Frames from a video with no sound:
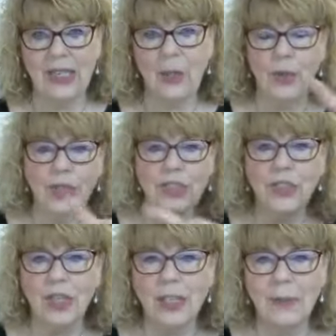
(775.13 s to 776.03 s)
And we're going to
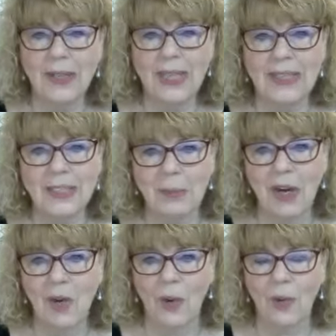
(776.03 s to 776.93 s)
talk about that
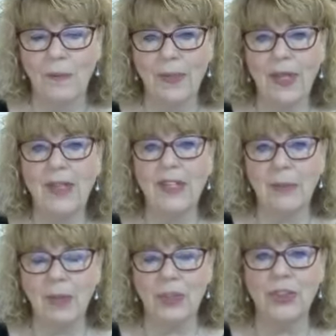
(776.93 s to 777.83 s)
tomorrow, the
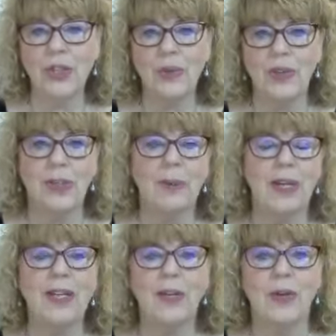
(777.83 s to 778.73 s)
emotion code and the
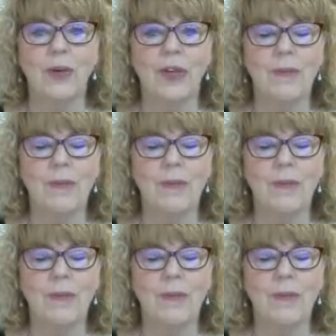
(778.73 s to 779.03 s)
body code.